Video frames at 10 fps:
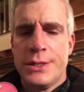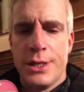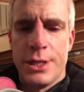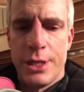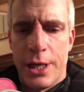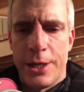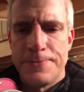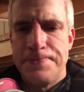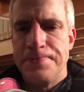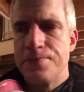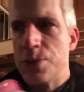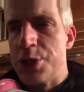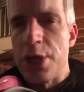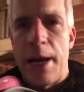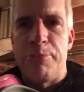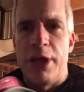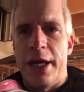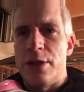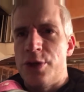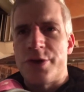The top
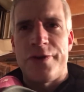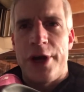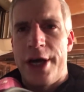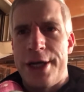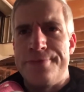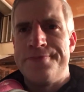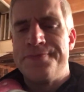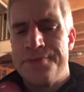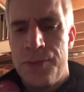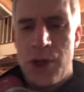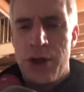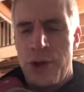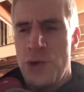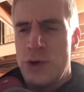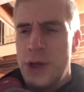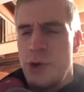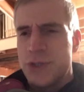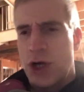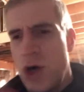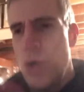plate looks fine. You know, there really
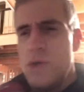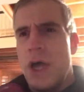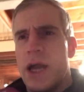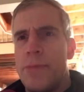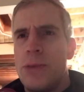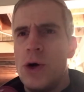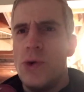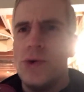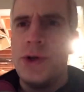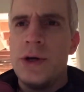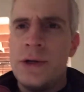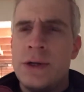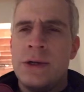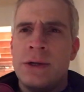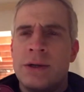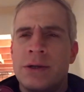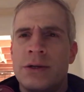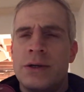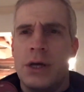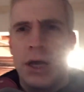wasn't a whole lot of mold
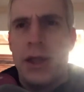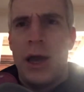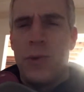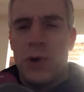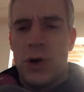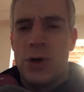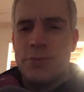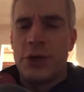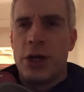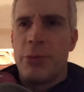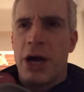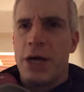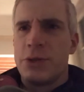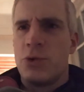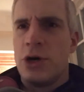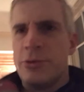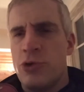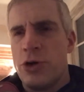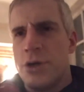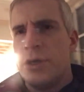in that wall, you know, behind the
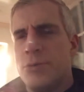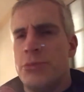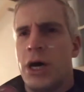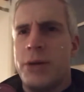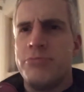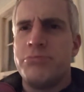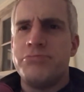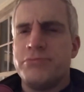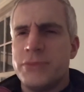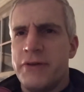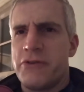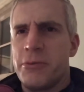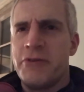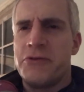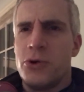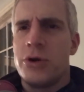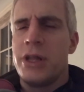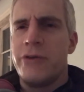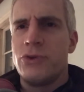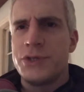wallboard, but from the floor
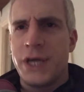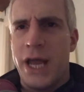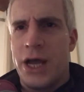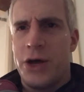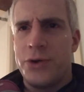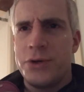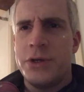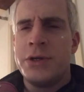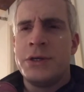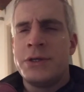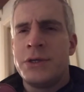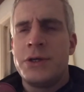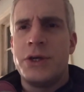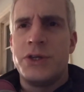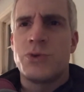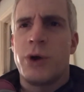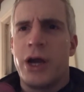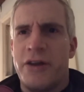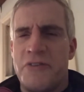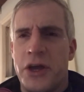level down is
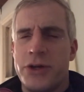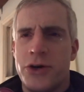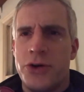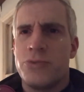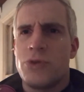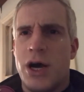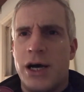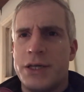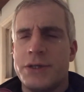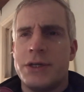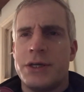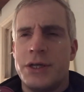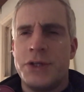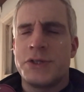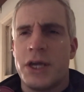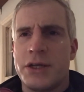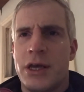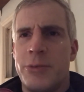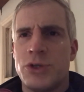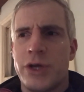where I found all the rot and insect
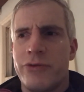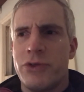damage and